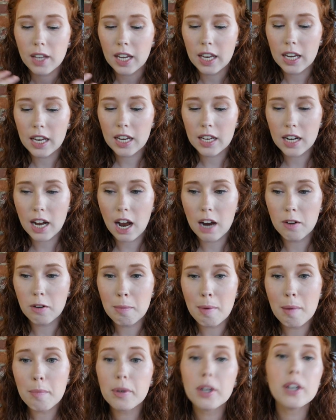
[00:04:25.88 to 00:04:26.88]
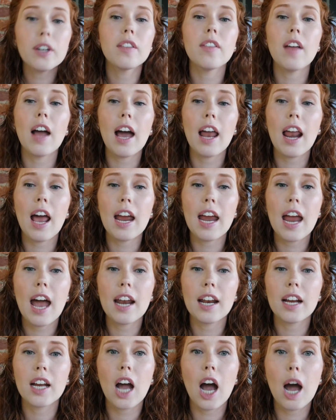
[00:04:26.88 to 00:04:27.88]
and I remembered that I
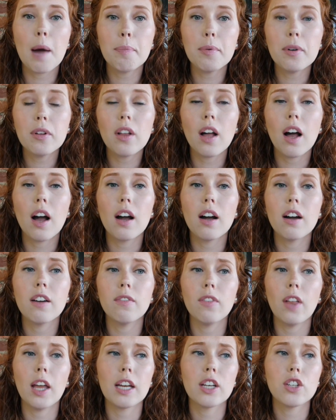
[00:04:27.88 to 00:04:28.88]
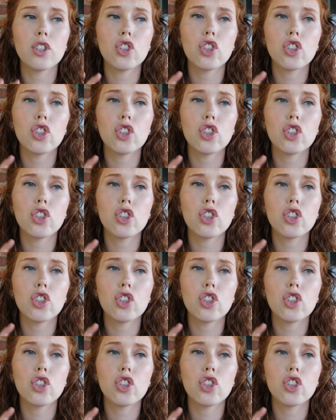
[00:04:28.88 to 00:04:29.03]
had a couple of like